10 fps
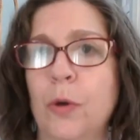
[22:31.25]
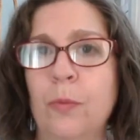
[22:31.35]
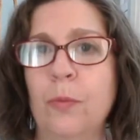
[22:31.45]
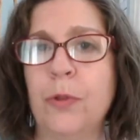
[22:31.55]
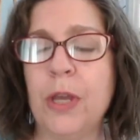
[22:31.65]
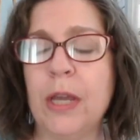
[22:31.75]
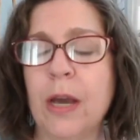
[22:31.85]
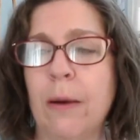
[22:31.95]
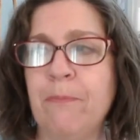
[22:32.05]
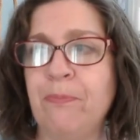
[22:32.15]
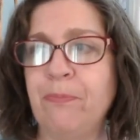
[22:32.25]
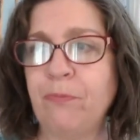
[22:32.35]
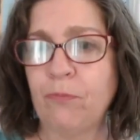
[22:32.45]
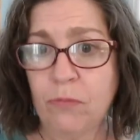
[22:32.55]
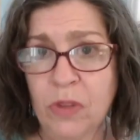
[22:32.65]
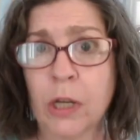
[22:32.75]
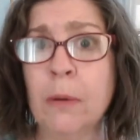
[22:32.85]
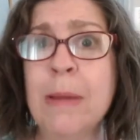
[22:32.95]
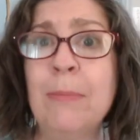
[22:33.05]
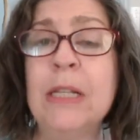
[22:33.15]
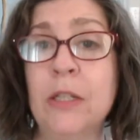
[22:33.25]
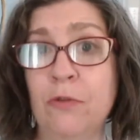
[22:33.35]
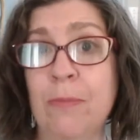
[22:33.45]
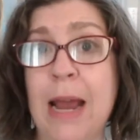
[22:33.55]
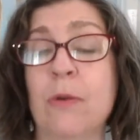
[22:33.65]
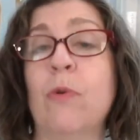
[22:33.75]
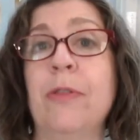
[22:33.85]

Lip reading: the commitments you've made,